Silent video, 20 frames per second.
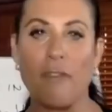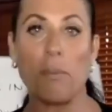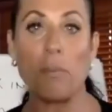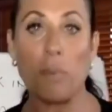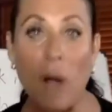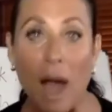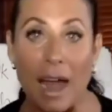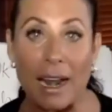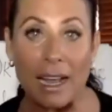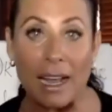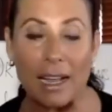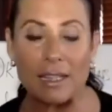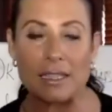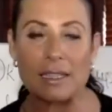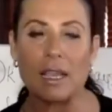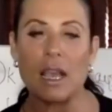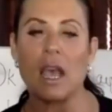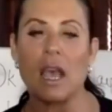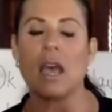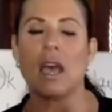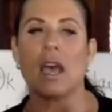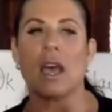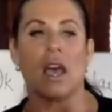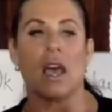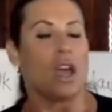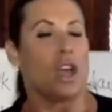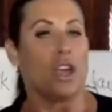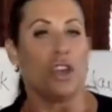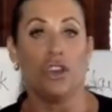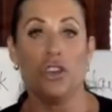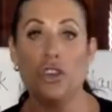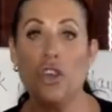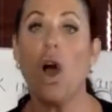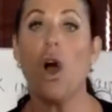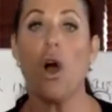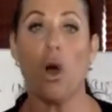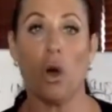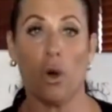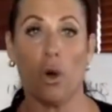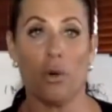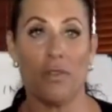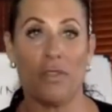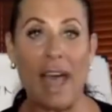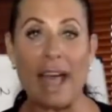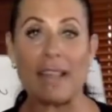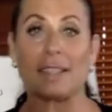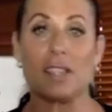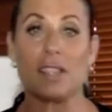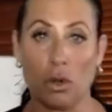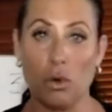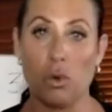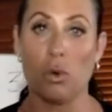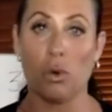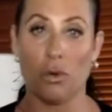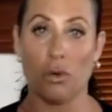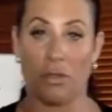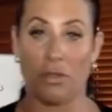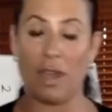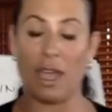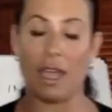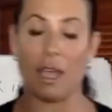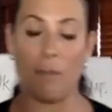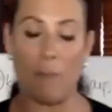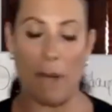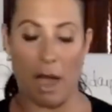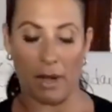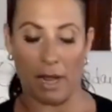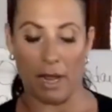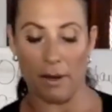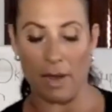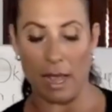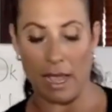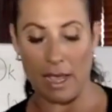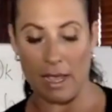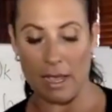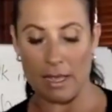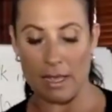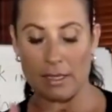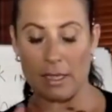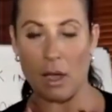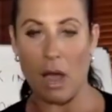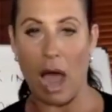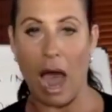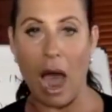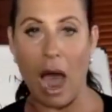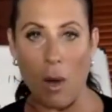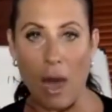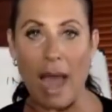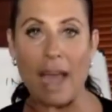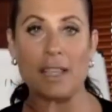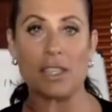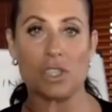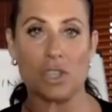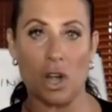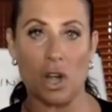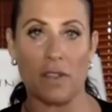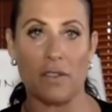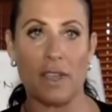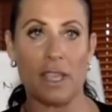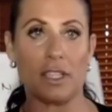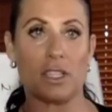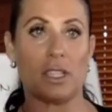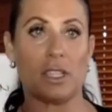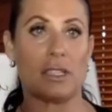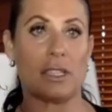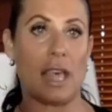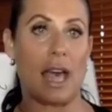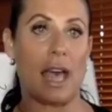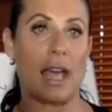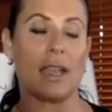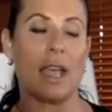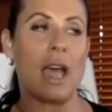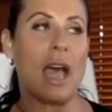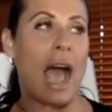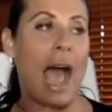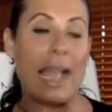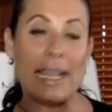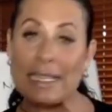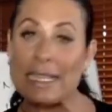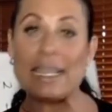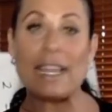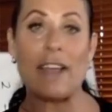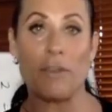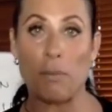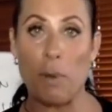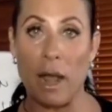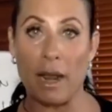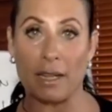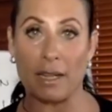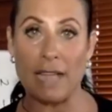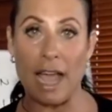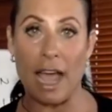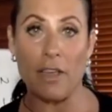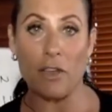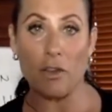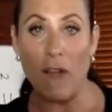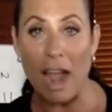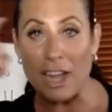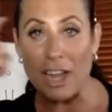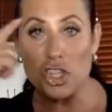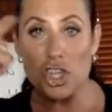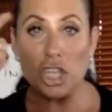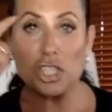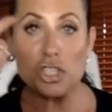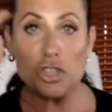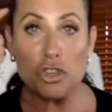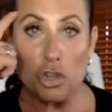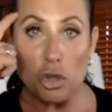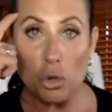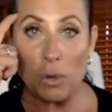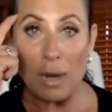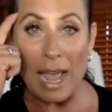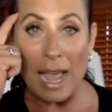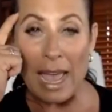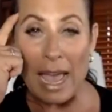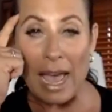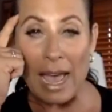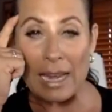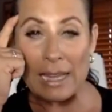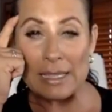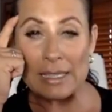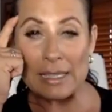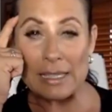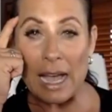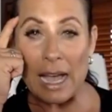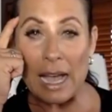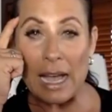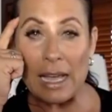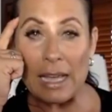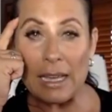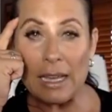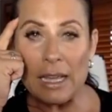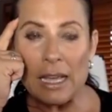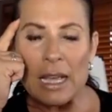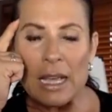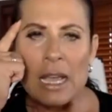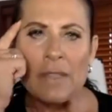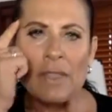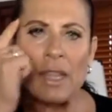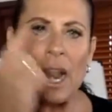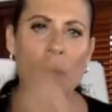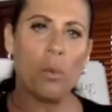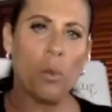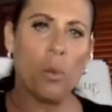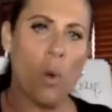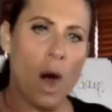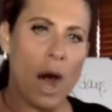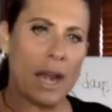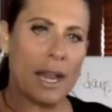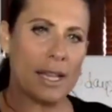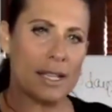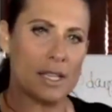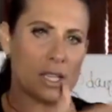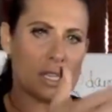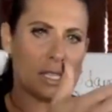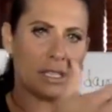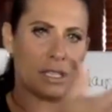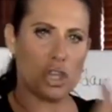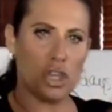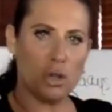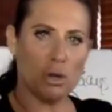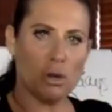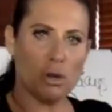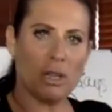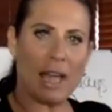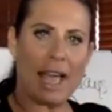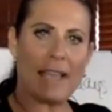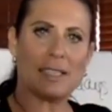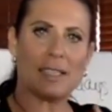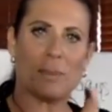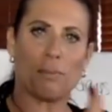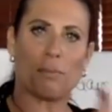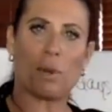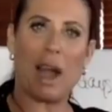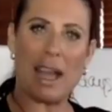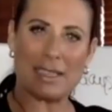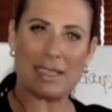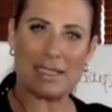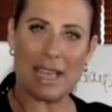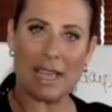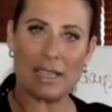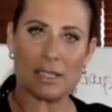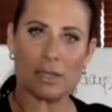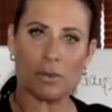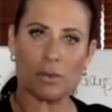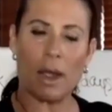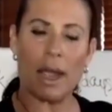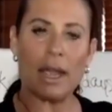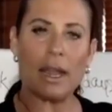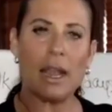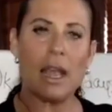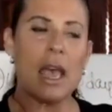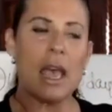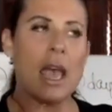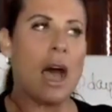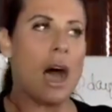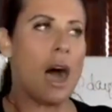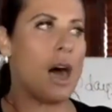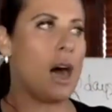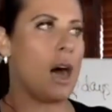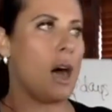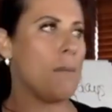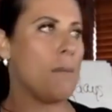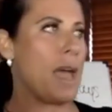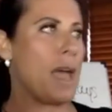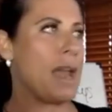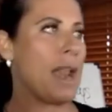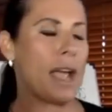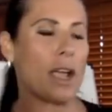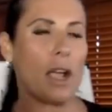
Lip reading: product? No, that's the cool thing about it, is how I started this is that I didn't have a product either. I just knew what I had inside that I wanted to utilize the process, right? And